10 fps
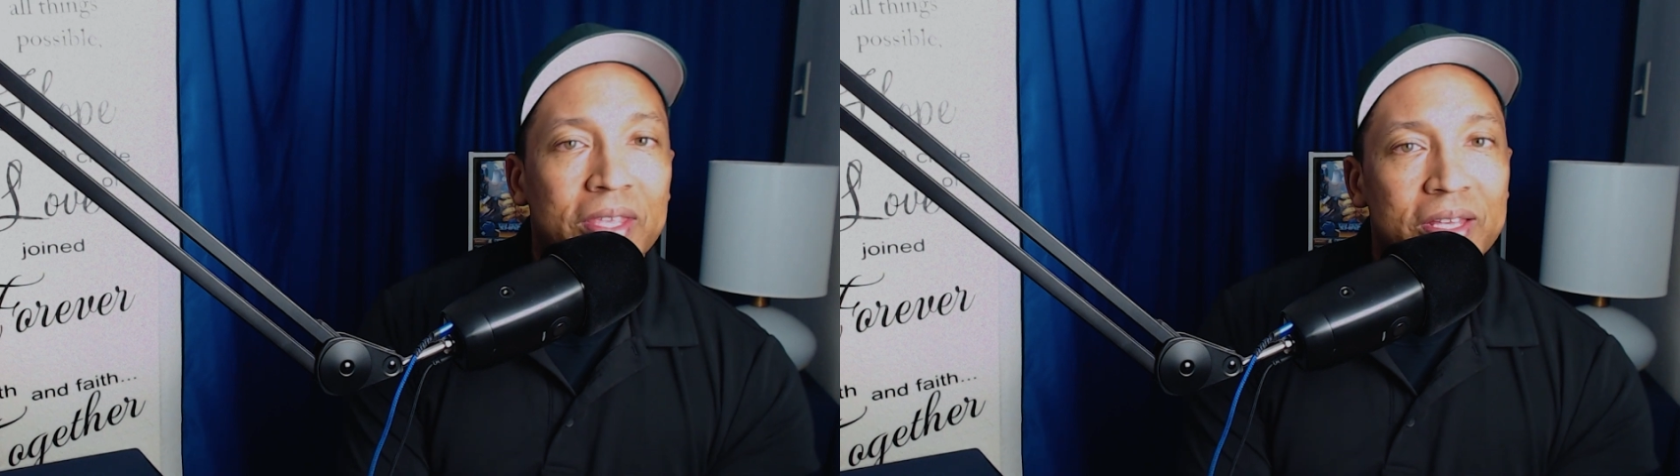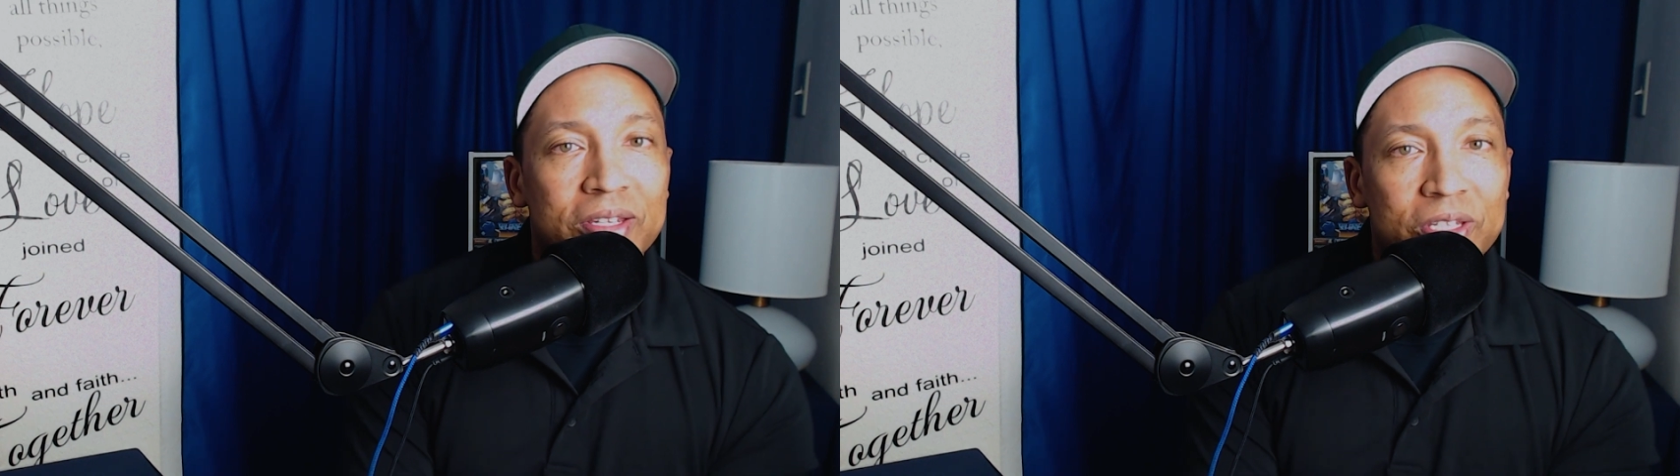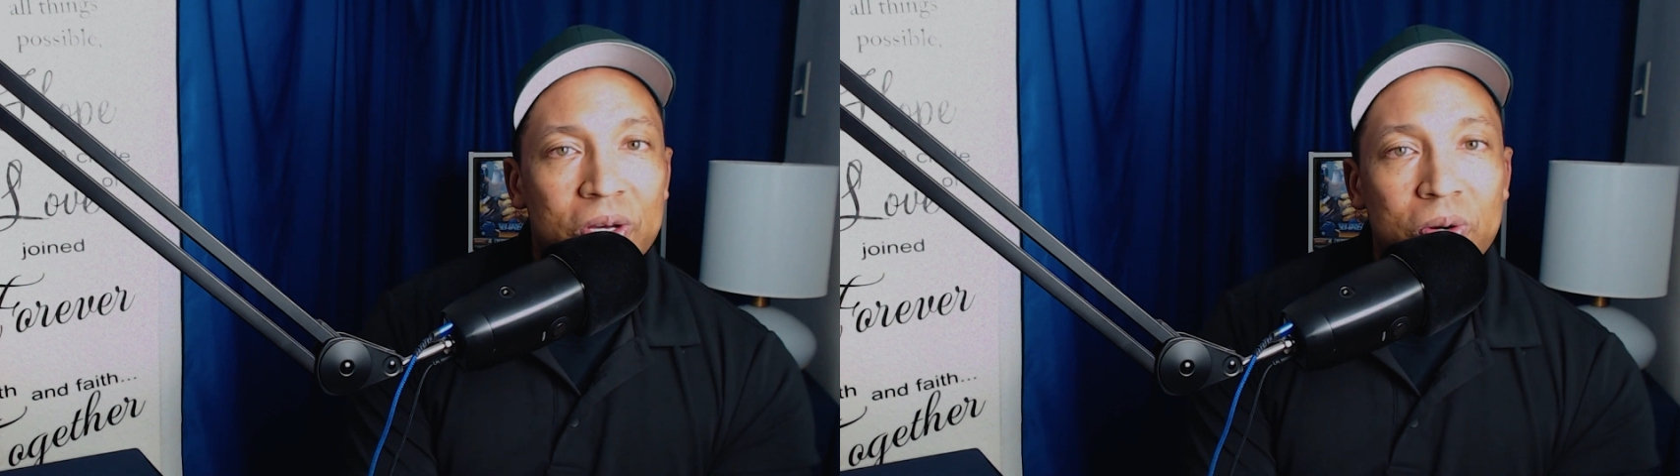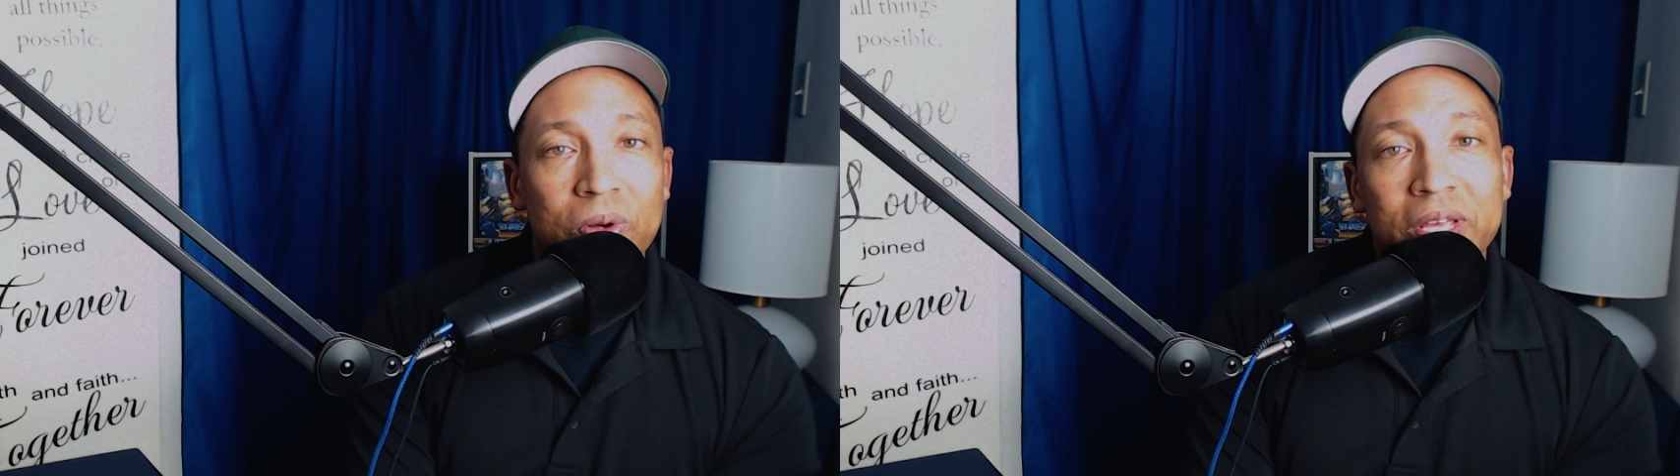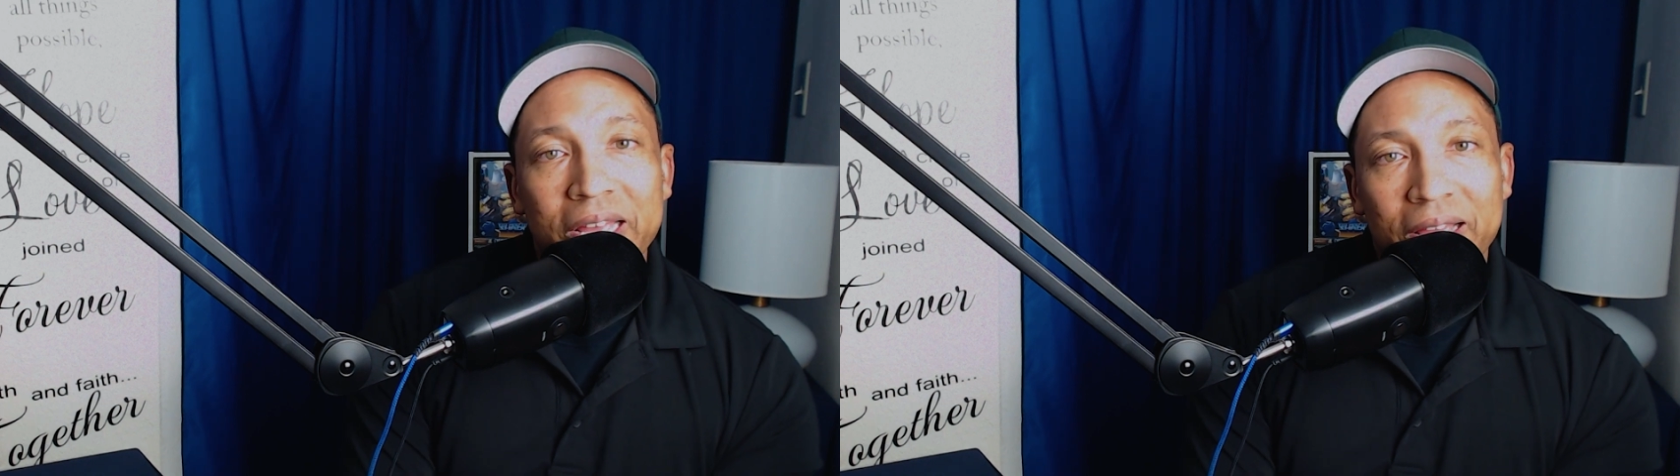And so
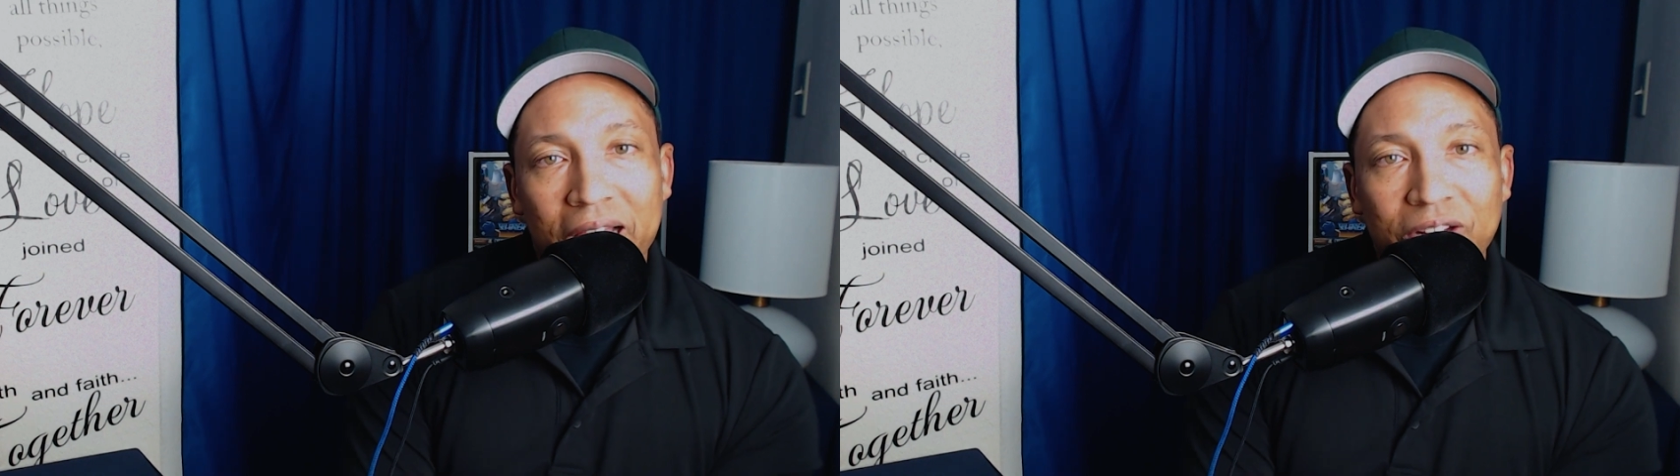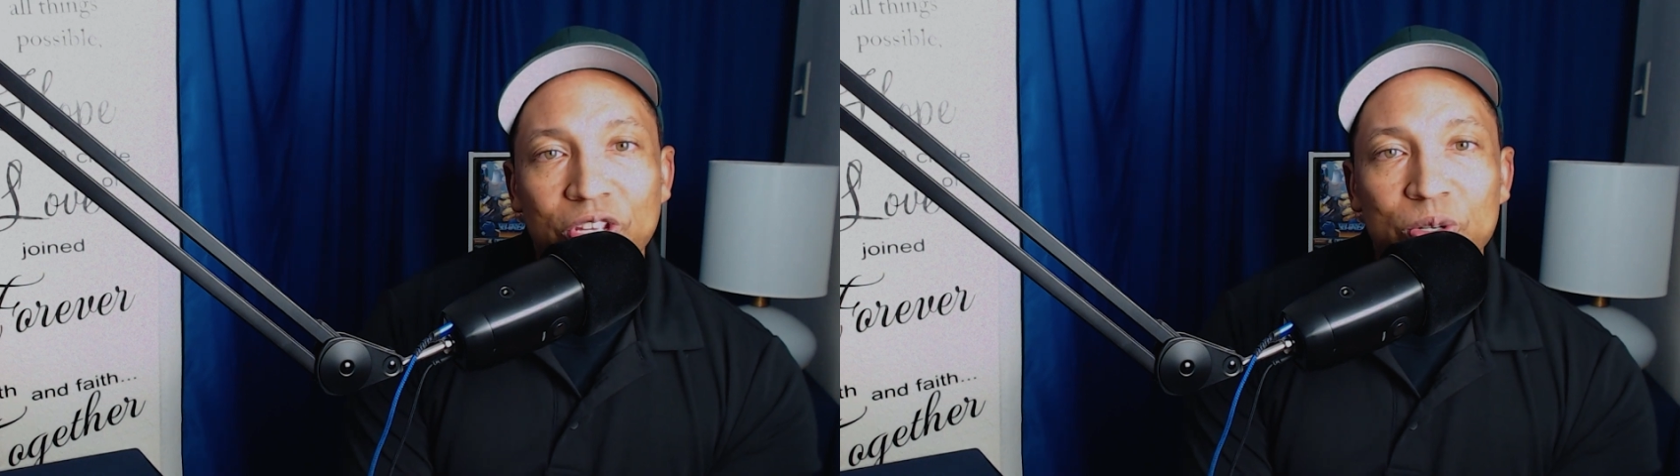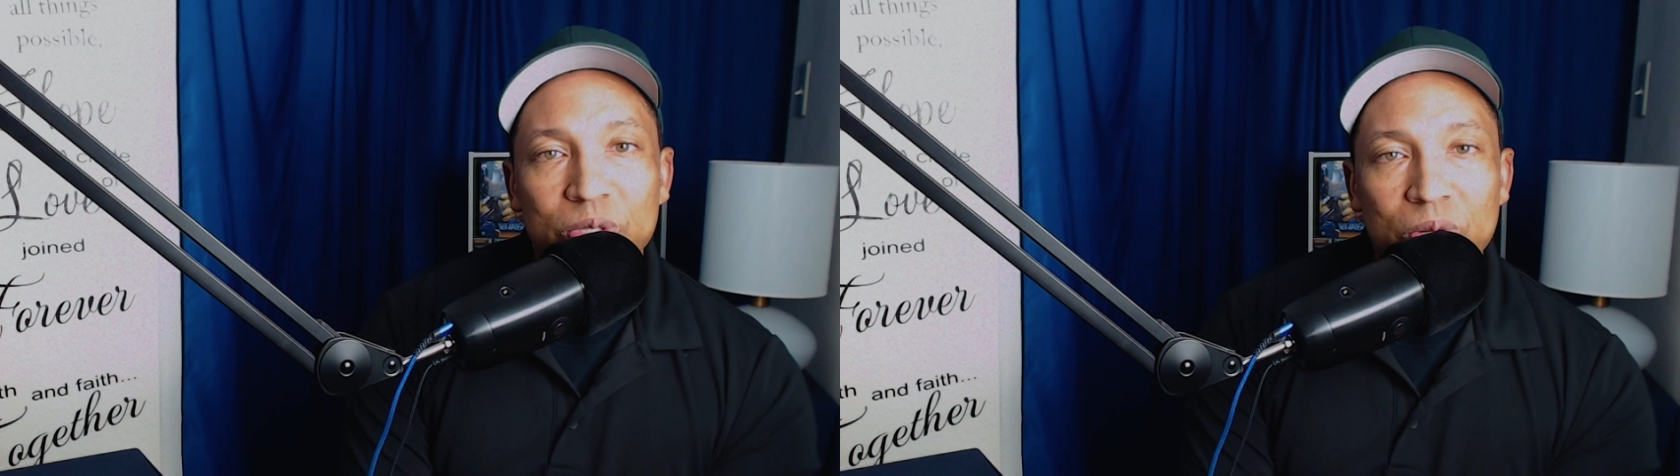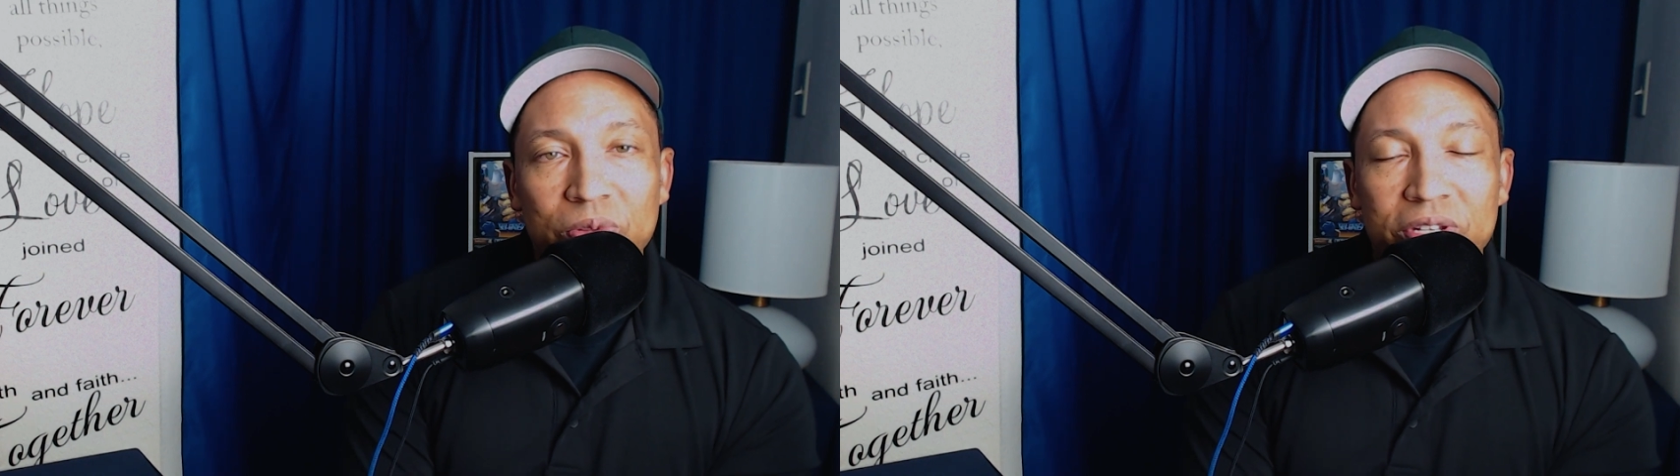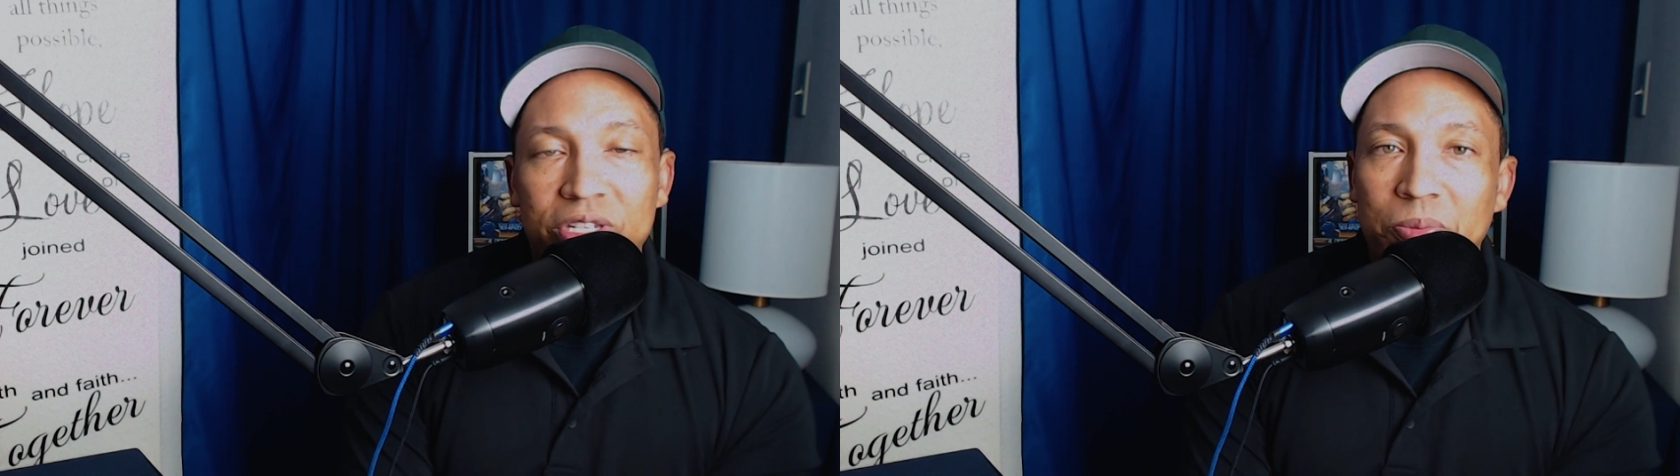how do you do this?